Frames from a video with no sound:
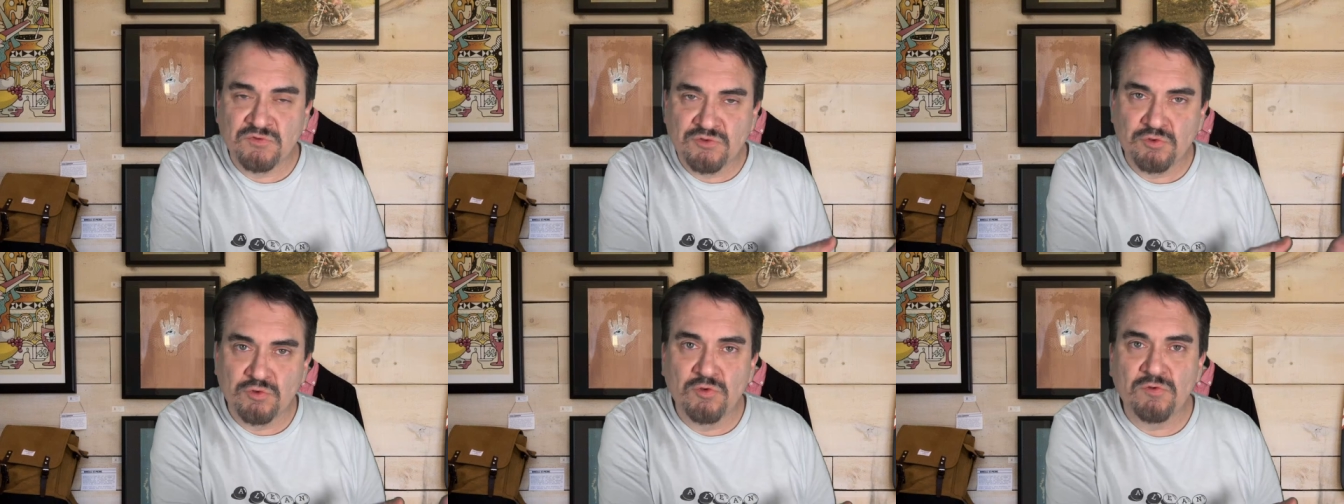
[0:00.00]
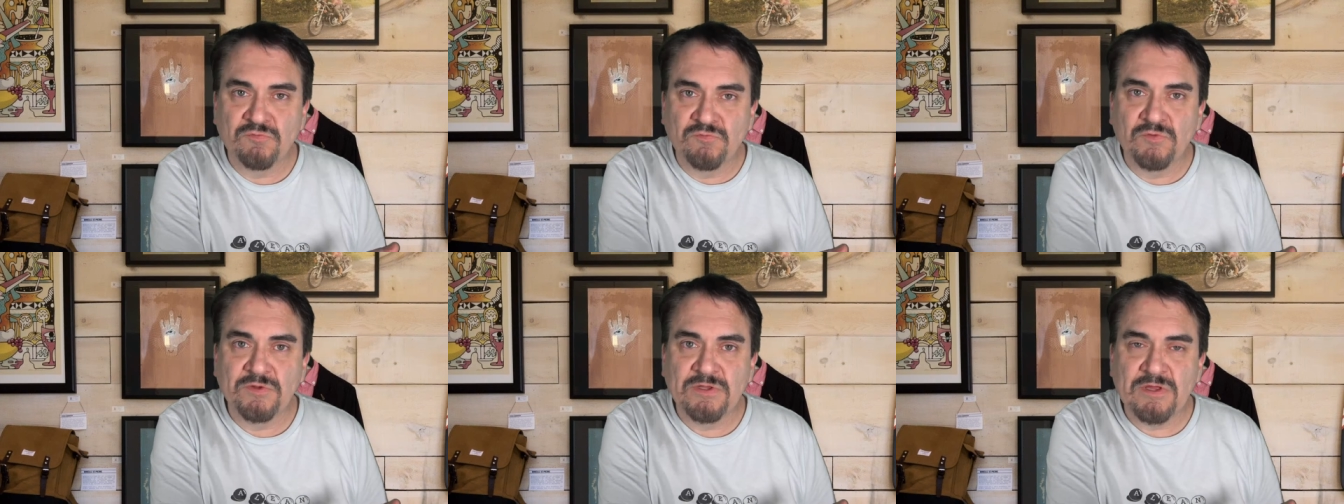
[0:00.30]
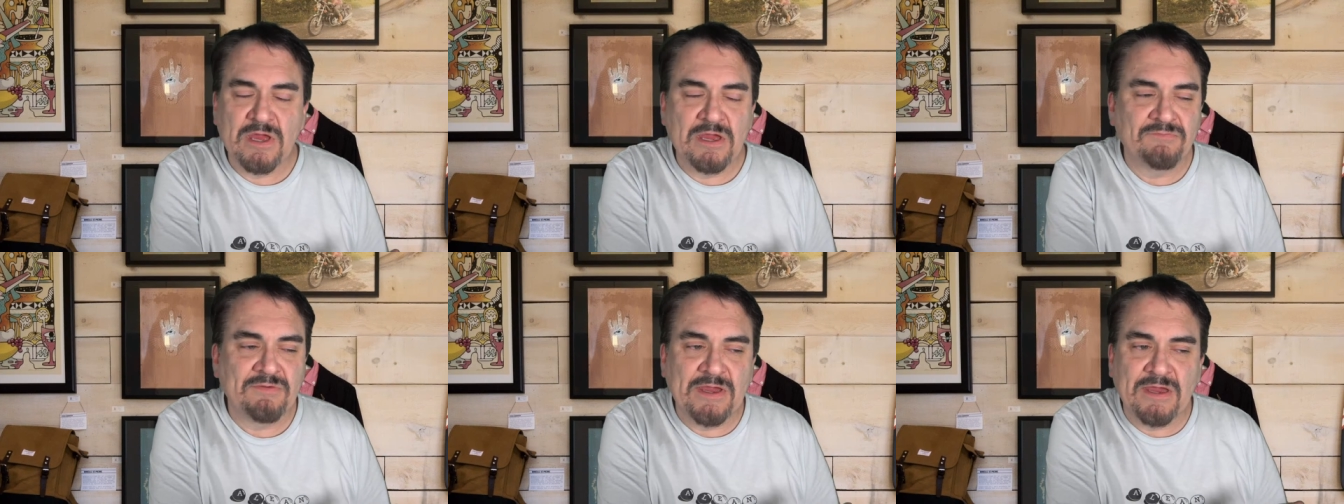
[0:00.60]

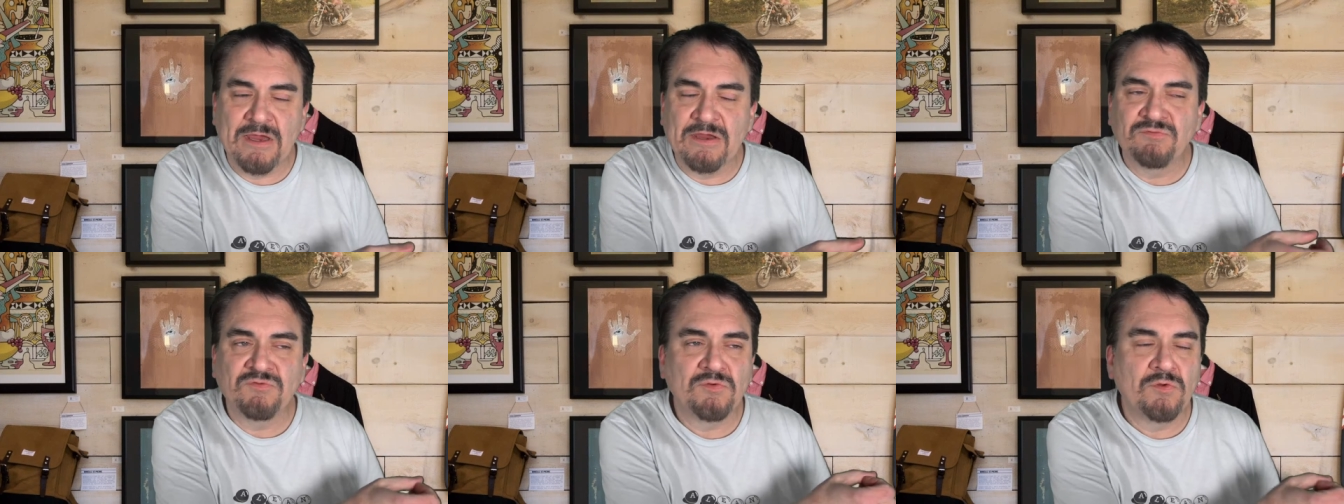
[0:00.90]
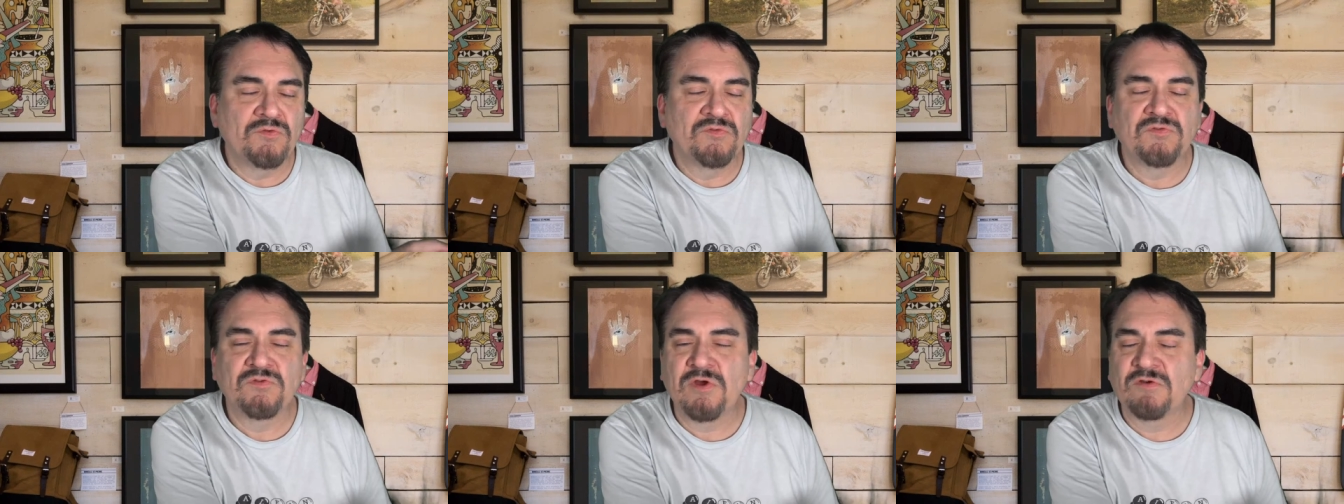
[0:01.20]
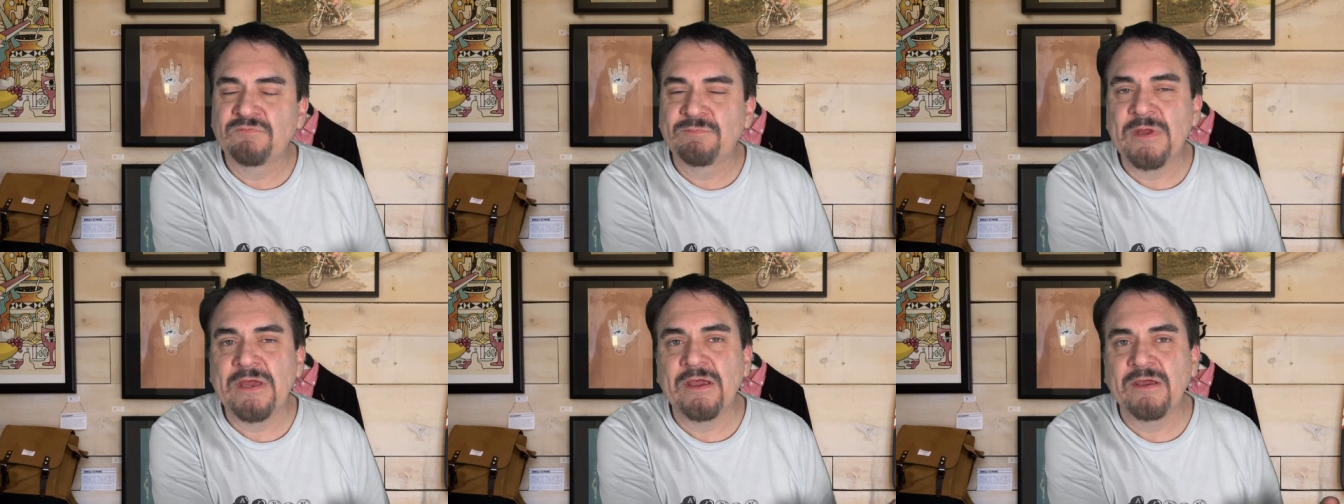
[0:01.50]
Truthfully, I've sold
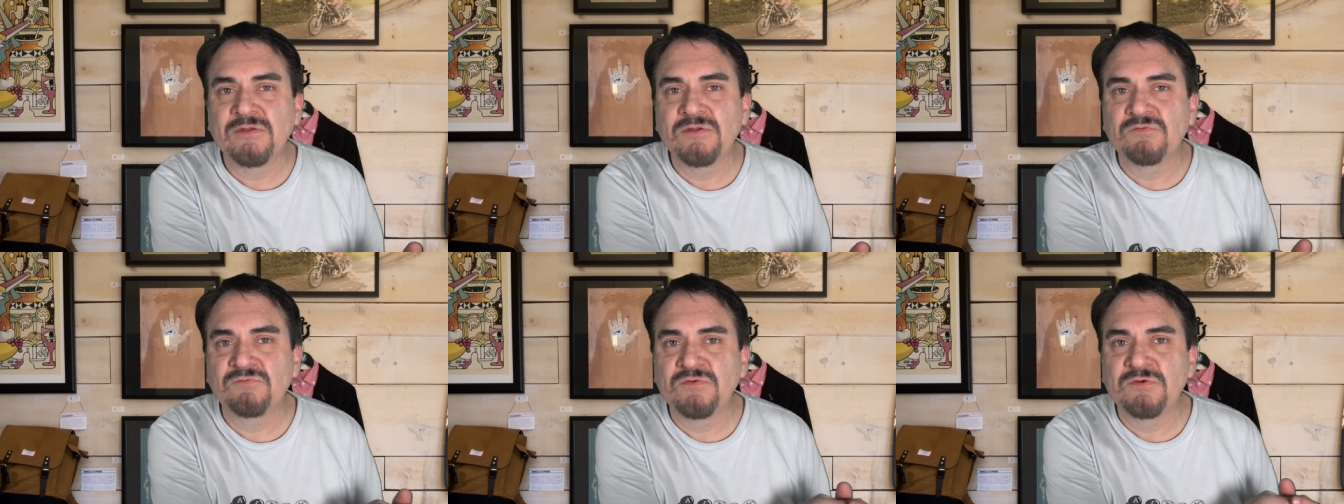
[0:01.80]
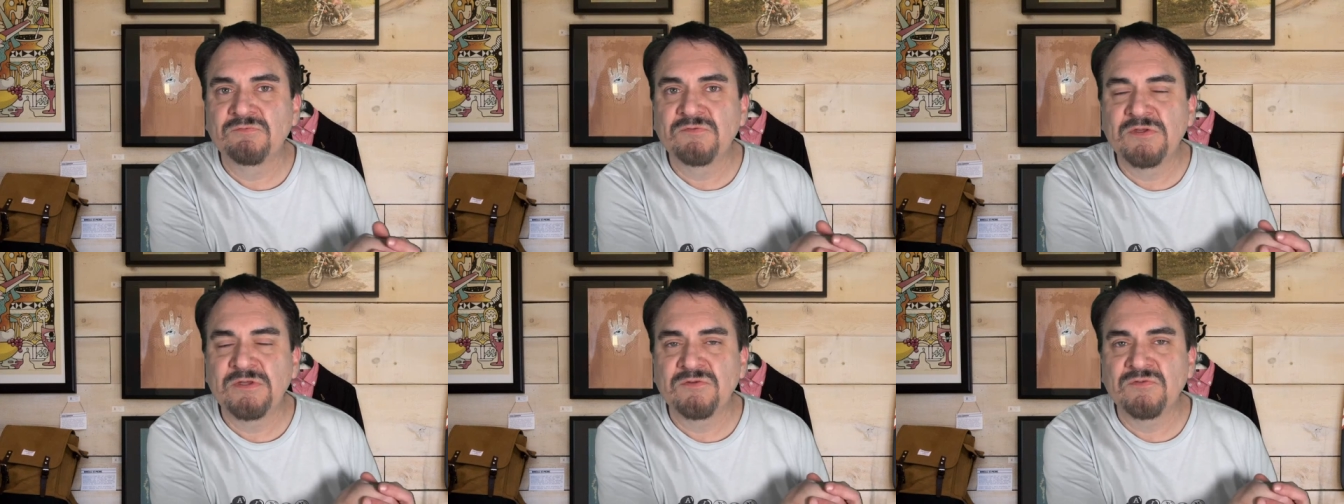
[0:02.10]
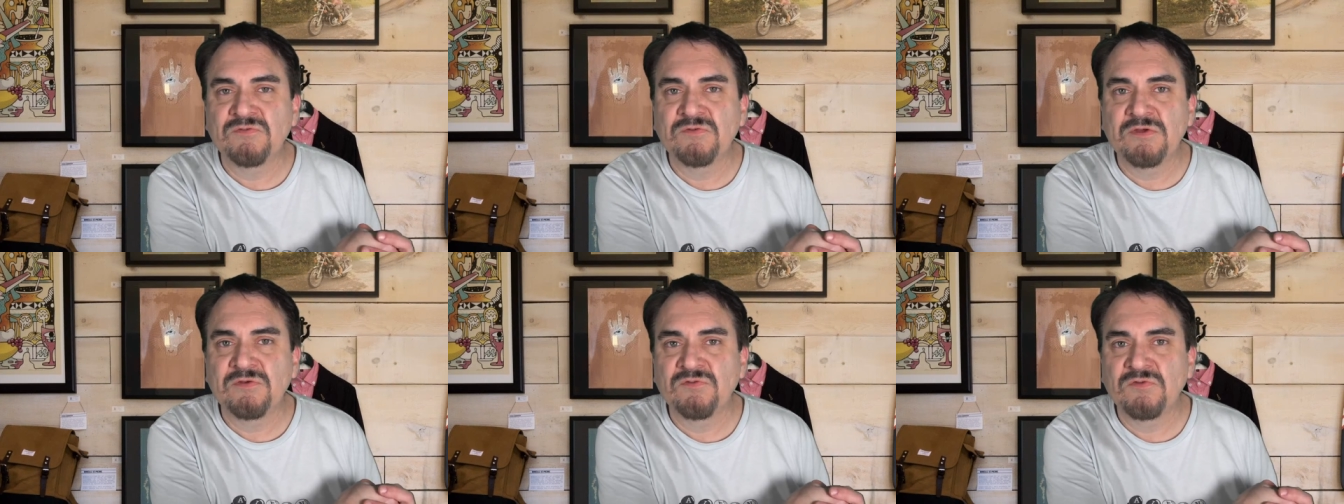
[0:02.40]
stuff back in the
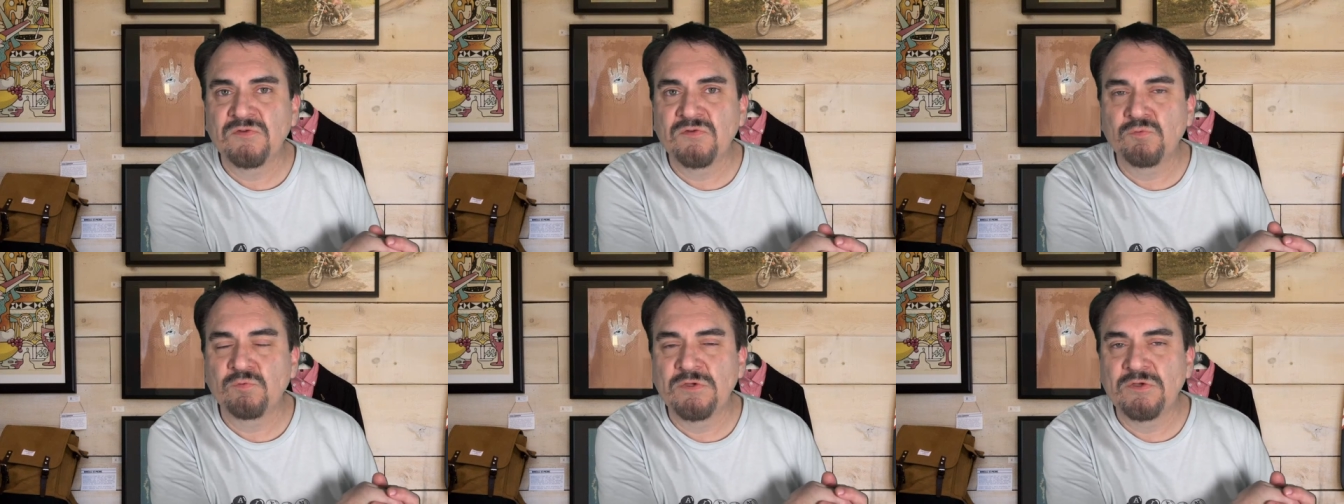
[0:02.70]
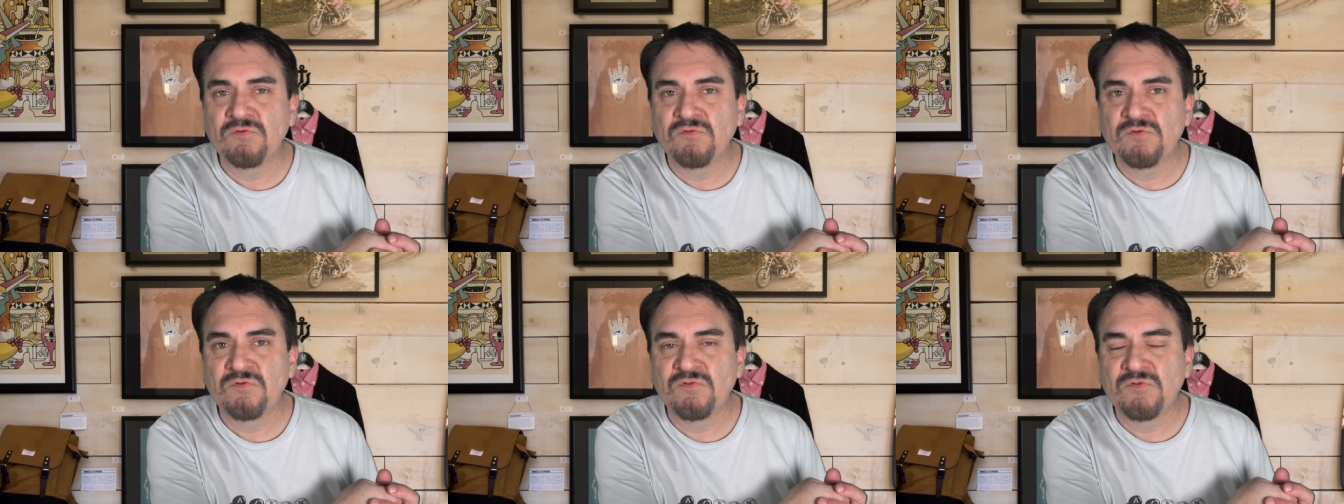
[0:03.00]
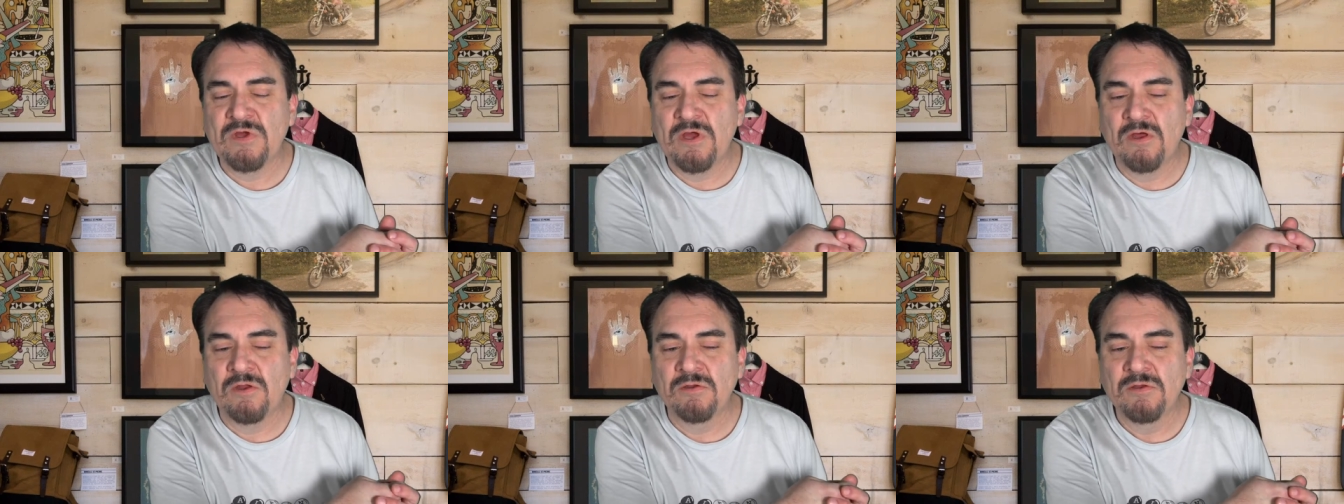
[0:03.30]
1560s. We used to
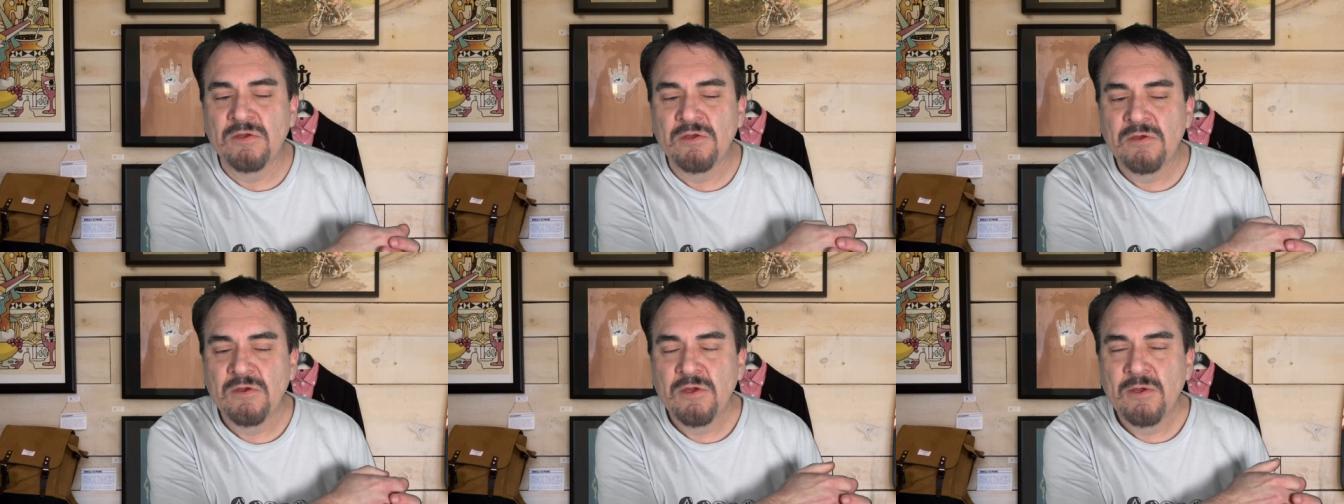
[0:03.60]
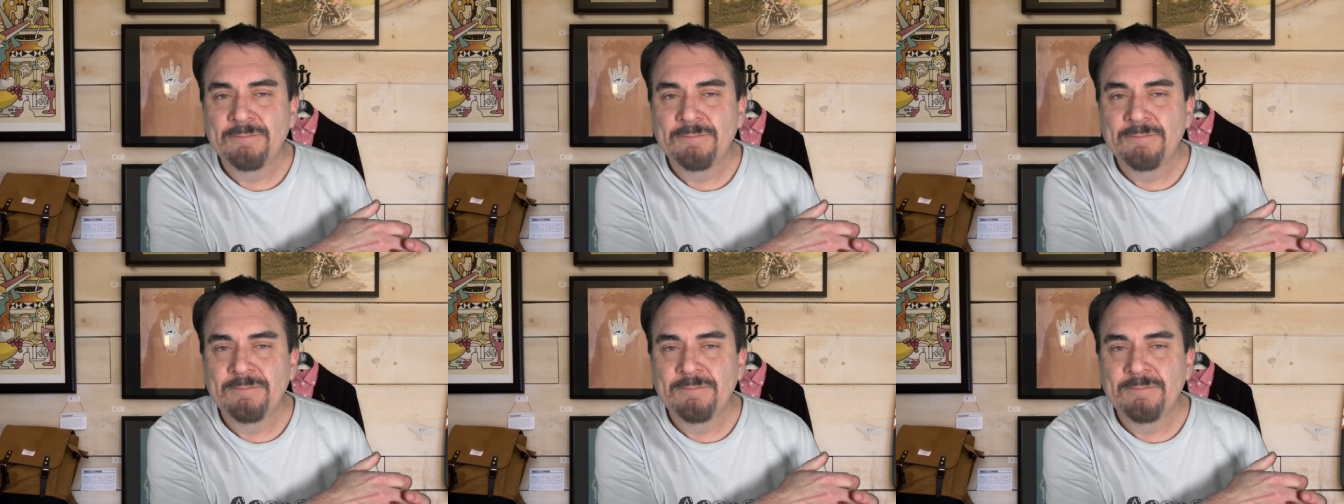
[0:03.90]
sell